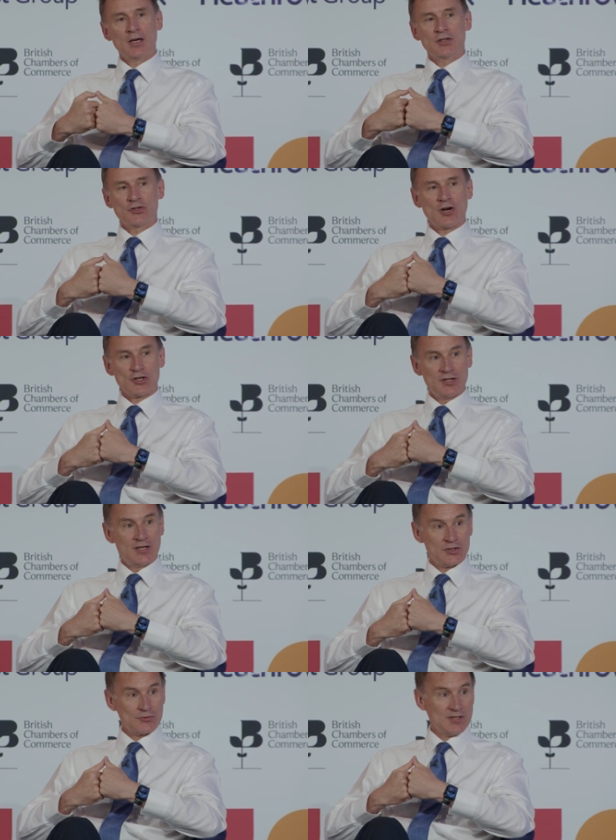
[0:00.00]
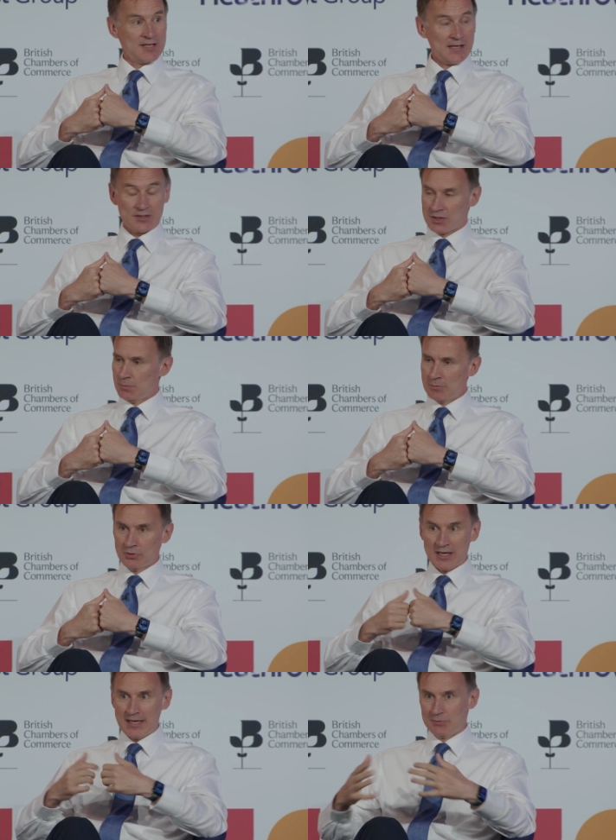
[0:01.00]
construction industry sectors, and we
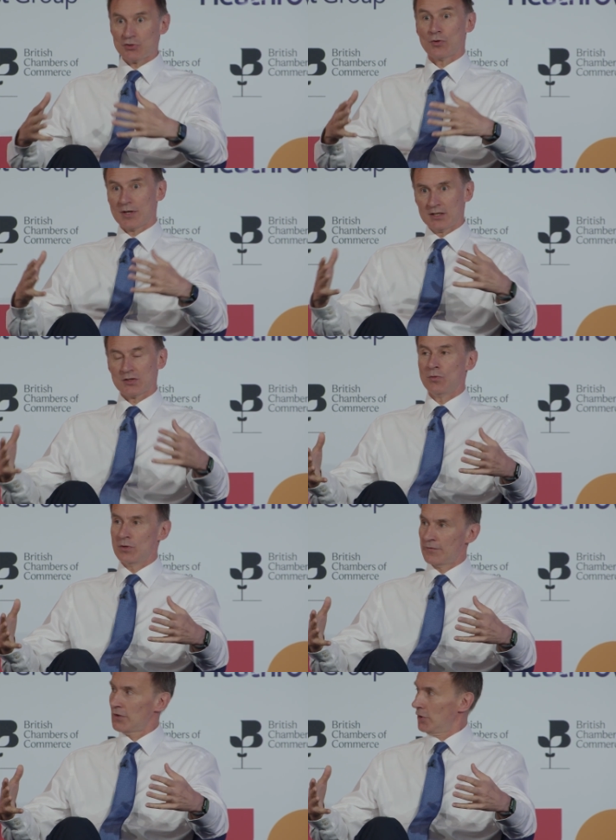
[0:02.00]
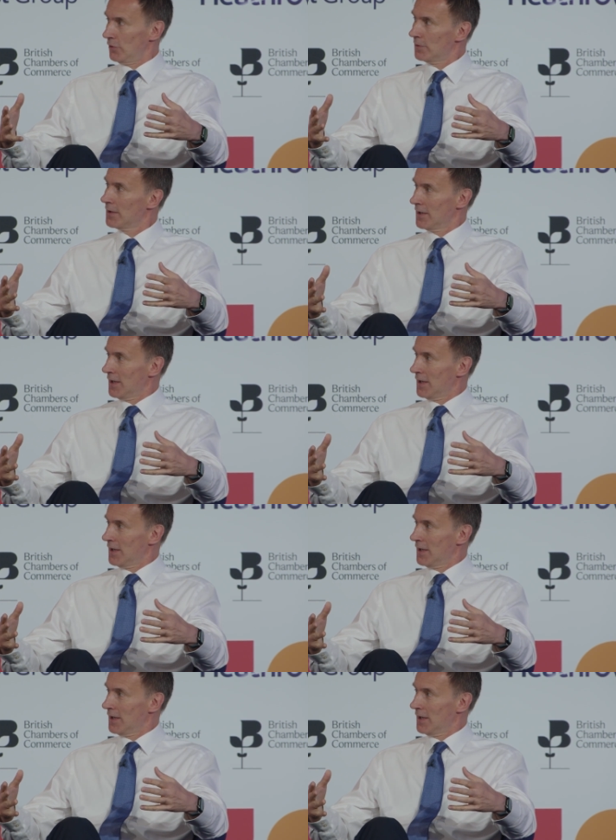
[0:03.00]
will keep talking to all of you